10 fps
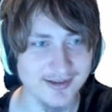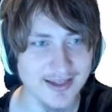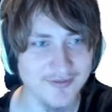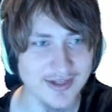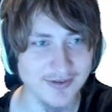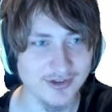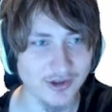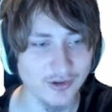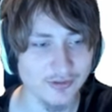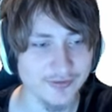They even have a
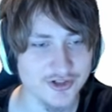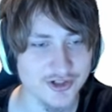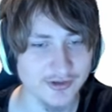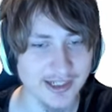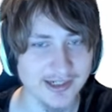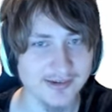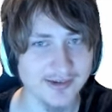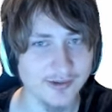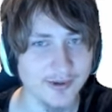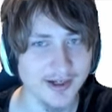toggle for show
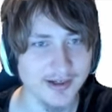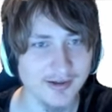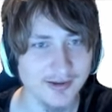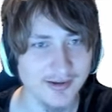legacy UI.